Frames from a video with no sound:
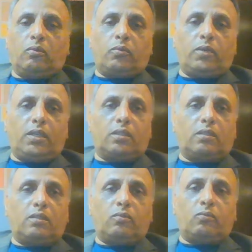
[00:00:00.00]

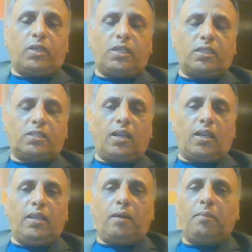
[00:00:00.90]
Wayassir
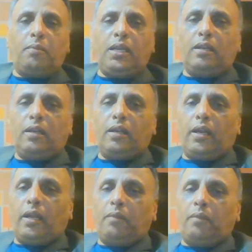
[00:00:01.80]
li amri,
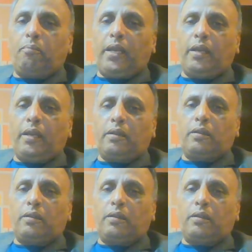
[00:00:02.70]
and make